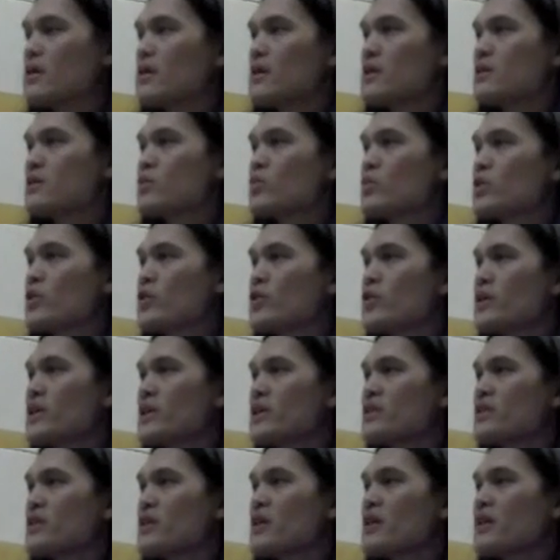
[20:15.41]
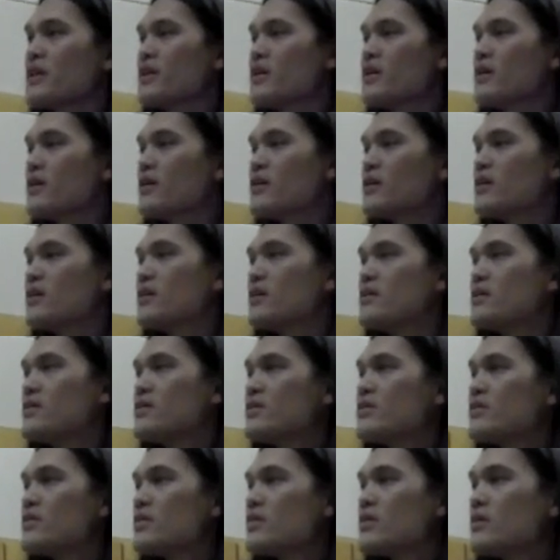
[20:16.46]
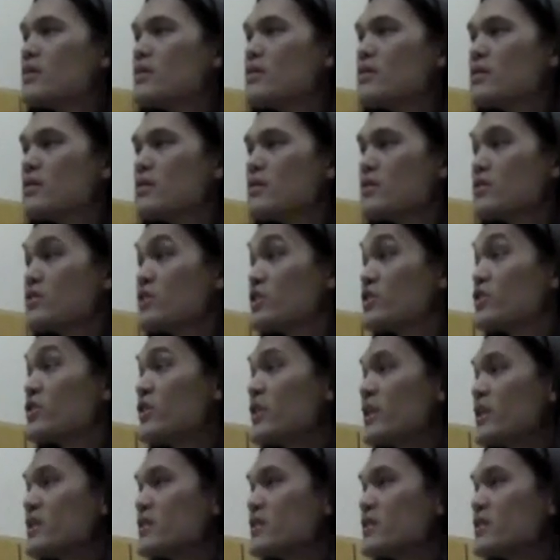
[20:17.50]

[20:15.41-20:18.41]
I just want to go to the next slide. Just